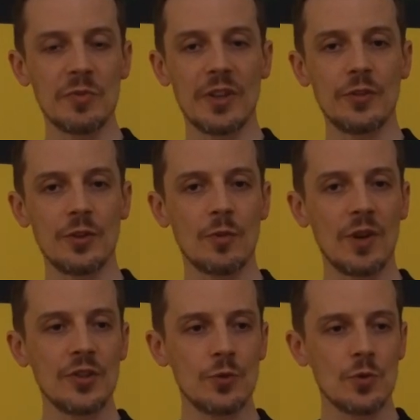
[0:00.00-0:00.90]
because you can
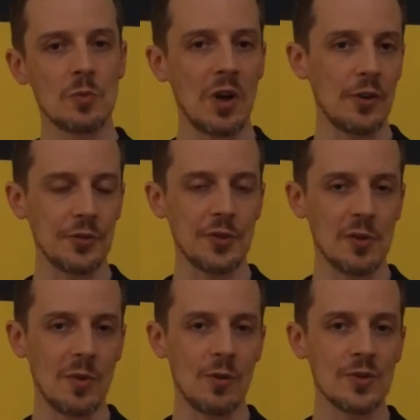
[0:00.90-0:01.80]
run two smaller
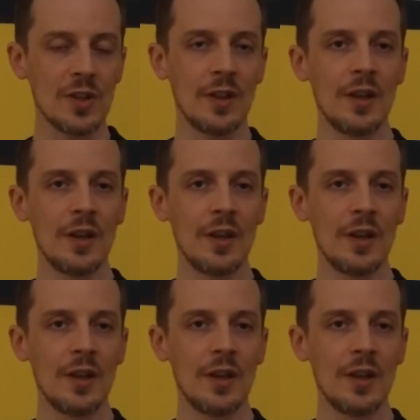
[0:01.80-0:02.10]
turbos,